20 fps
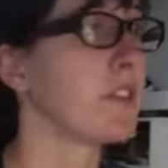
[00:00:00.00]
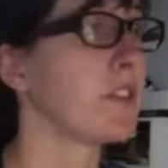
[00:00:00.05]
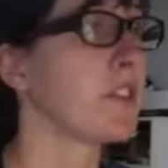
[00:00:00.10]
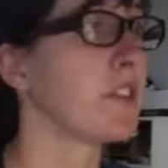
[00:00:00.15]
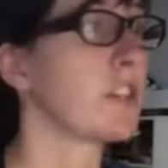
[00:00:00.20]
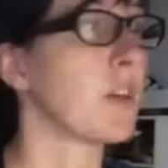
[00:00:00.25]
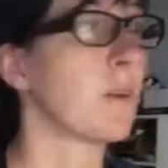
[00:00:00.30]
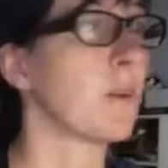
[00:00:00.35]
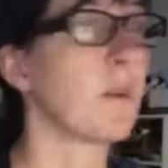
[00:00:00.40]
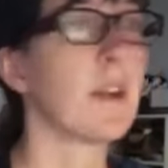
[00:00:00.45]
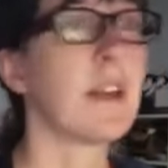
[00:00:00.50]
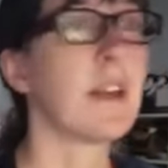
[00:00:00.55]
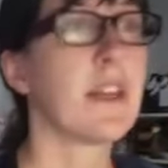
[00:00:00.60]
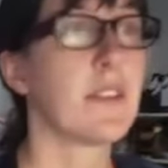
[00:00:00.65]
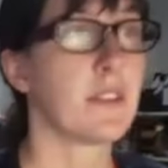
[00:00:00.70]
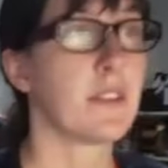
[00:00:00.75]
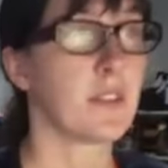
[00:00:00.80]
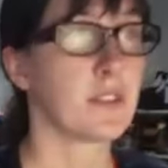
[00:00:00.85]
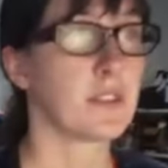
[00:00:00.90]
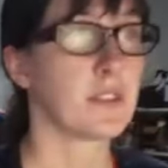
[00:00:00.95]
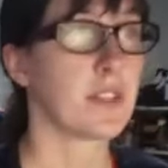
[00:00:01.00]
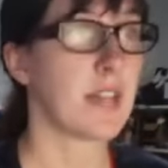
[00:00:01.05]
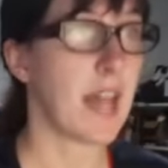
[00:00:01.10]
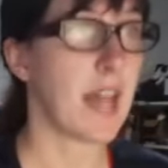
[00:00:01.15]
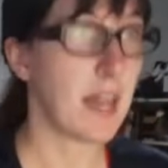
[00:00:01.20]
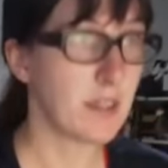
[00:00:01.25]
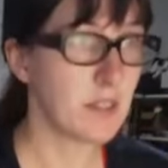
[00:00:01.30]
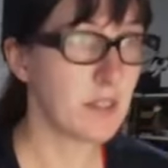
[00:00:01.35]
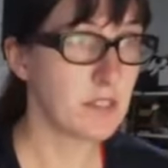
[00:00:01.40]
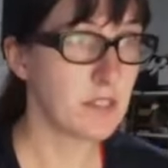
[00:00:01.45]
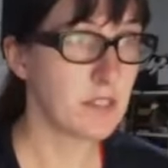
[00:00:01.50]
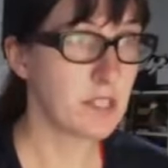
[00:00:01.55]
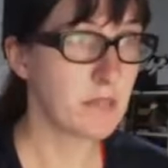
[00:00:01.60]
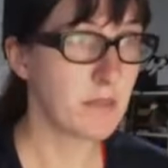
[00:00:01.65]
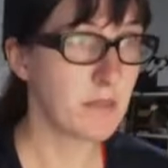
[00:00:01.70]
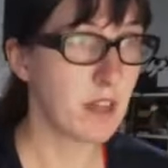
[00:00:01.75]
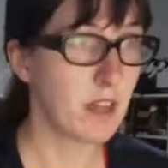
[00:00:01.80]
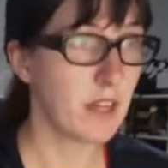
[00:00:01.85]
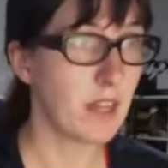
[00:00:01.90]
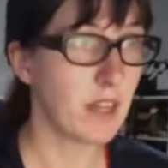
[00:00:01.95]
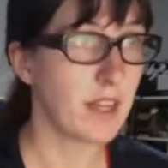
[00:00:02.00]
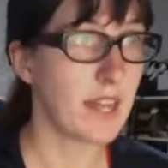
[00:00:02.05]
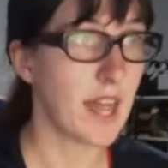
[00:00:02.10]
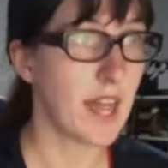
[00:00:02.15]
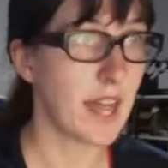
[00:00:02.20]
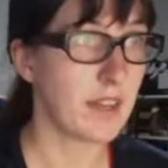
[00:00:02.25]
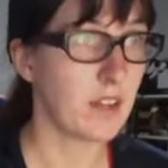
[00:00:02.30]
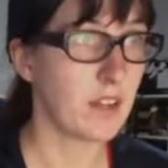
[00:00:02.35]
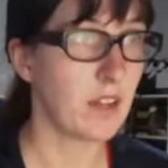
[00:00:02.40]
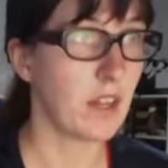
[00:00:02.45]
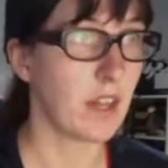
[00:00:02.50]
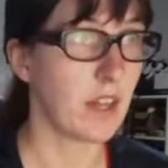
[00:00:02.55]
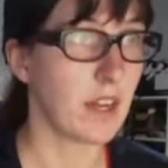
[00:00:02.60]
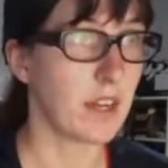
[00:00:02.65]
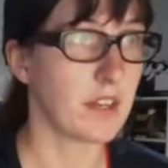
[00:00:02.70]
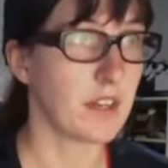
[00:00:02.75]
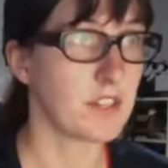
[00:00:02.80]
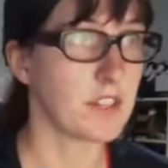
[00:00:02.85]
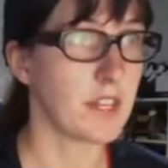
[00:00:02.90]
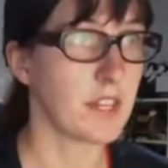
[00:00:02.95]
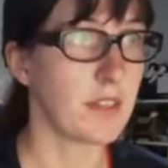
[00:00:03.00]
So there's an adult small, an adult large,